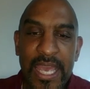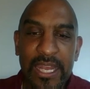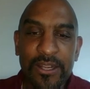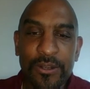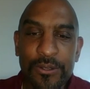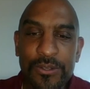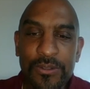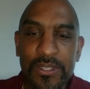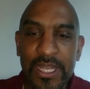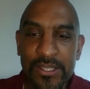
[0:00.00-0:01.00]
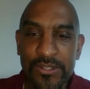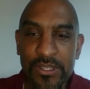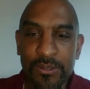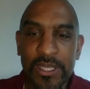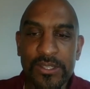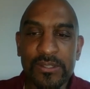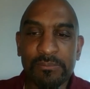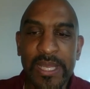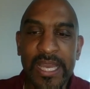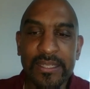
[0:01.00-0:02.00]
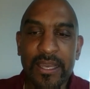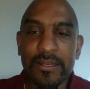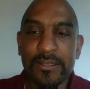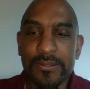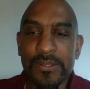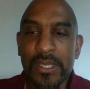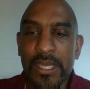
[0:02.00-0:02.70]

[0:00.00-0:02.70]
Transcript: and nurture the next generation of Black doctors.